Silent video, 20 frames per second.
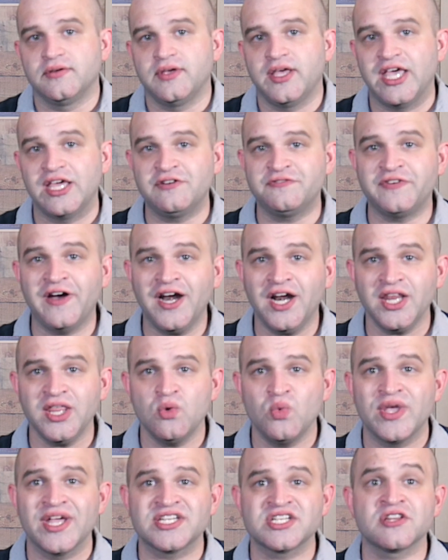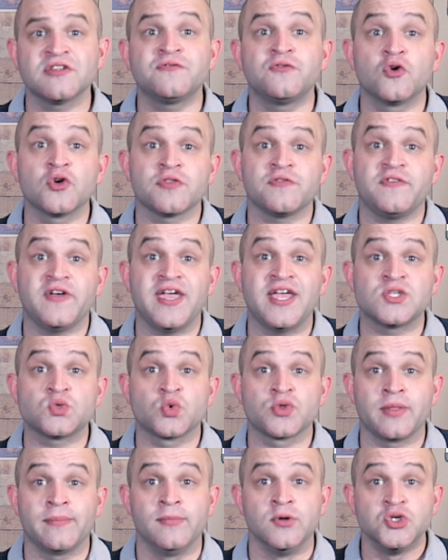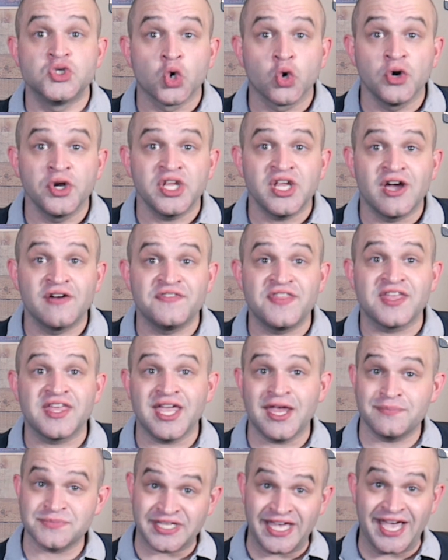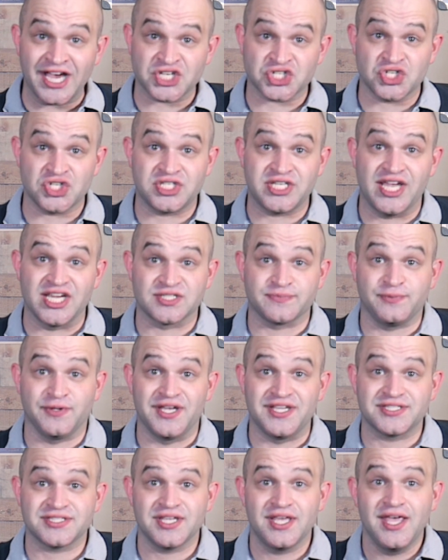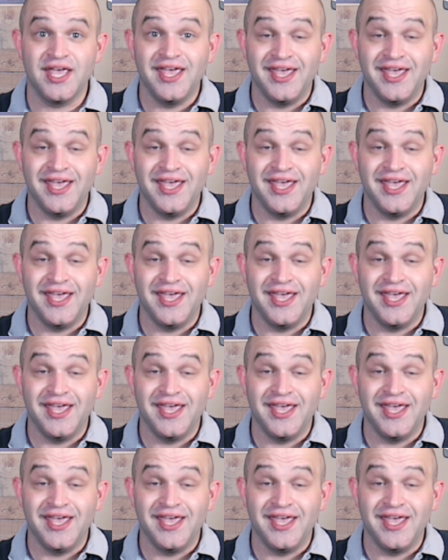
And finally, we get to the 4th phase, where the majority of the game's action takes place.